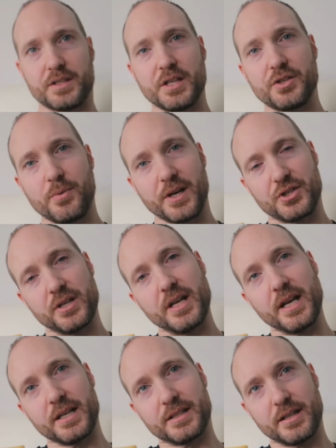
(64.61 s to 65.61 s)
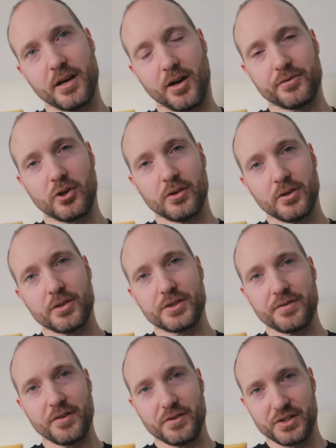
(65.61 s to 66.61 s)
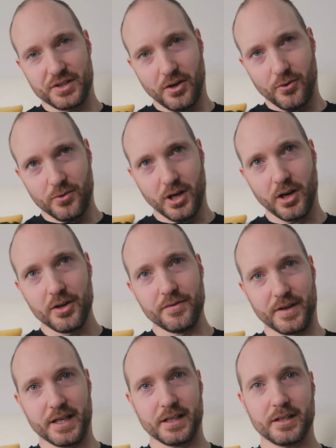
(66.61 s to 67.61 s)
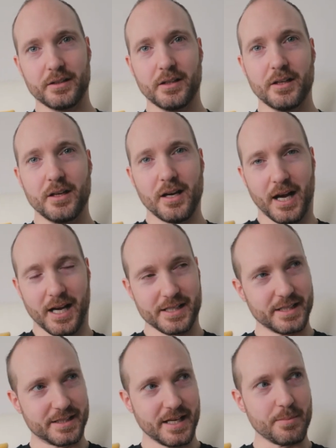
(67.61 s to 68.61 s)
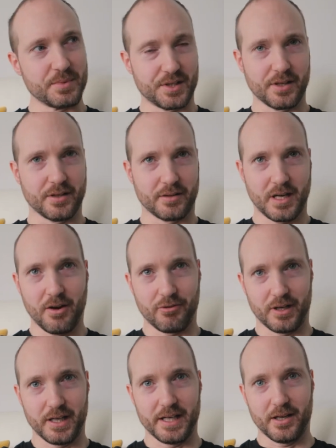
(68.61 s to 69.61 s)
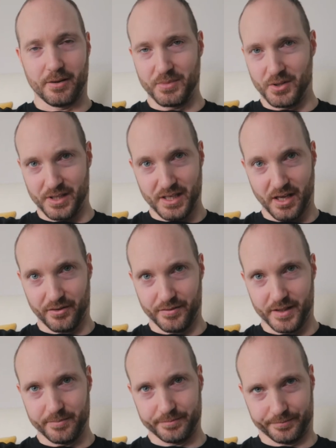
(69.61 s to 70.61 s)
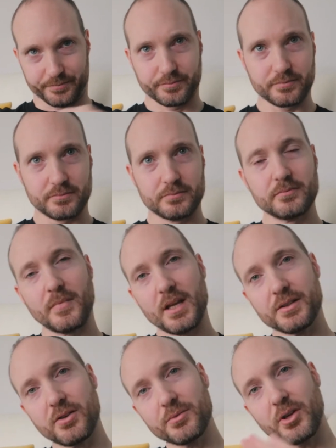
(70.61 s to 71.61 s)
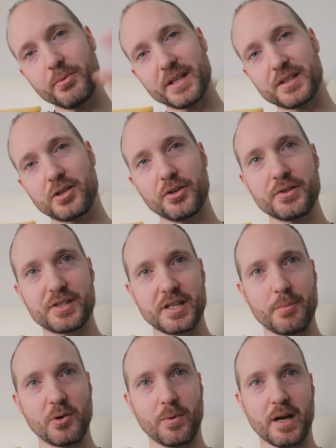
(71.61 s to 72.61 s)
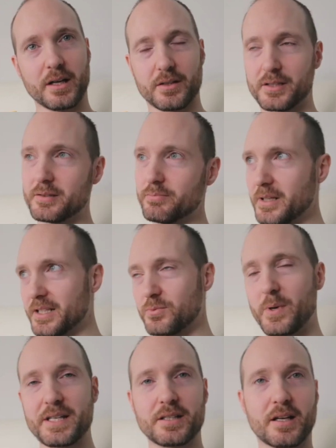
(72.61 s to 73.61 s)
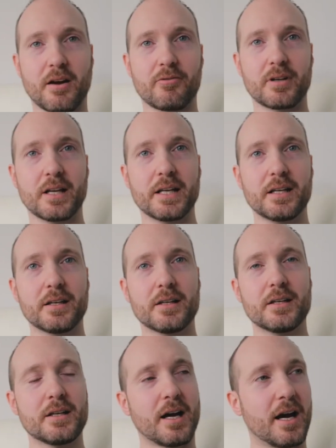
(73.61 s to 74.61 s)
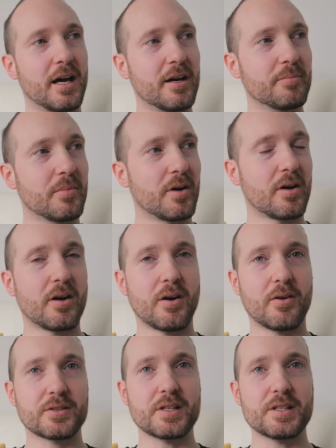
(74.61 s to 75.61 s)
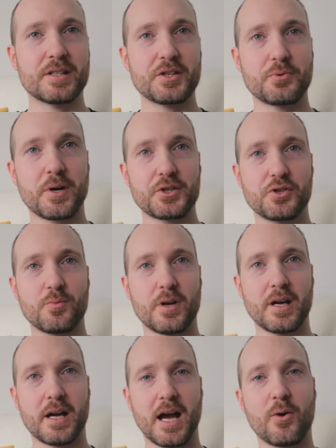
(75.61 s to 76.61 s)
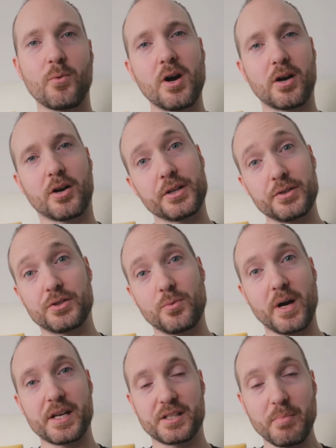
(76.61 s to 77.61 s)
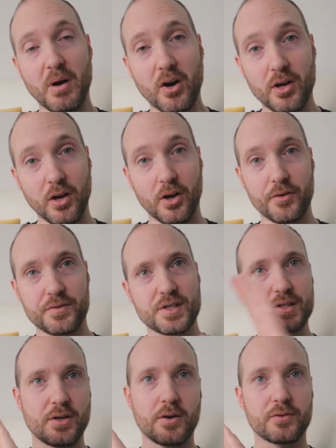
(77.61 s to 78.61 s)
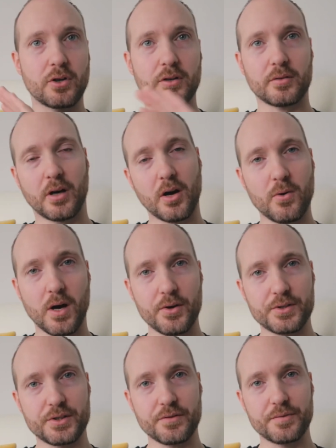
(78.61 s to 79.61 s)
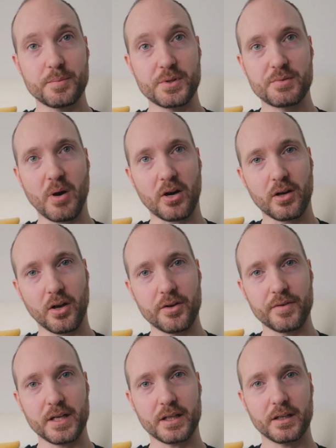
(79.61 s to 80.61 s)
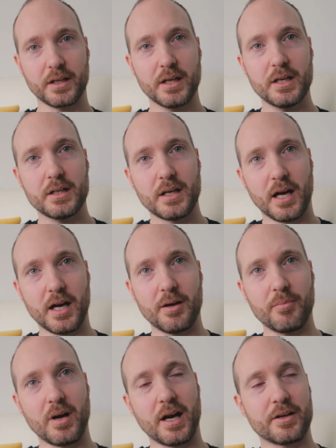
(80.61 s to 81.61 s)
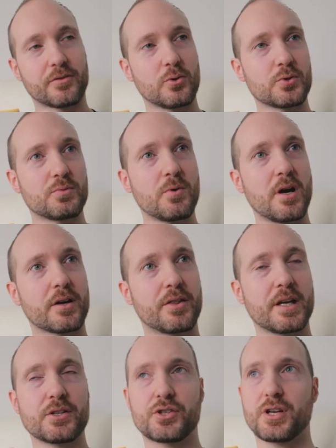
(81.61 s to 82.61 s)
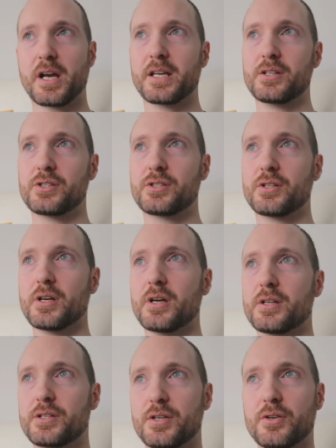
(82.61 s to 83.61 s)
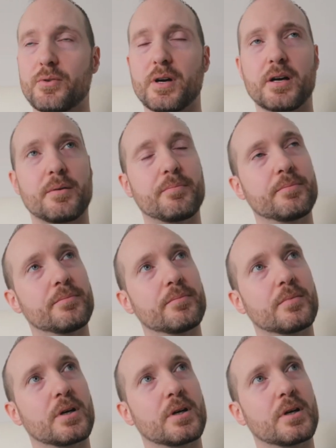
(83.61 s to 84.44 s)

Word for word: the situation is that I've got lots of different style clothing and it seems that currently I'm using none of it. So I'm going to exclude summer wear because it's winter currently. Um, I was in a situation where at work I used to wear smart clothes. So I've got a whole host of smart clothing. Um, and of course work then changed to, um,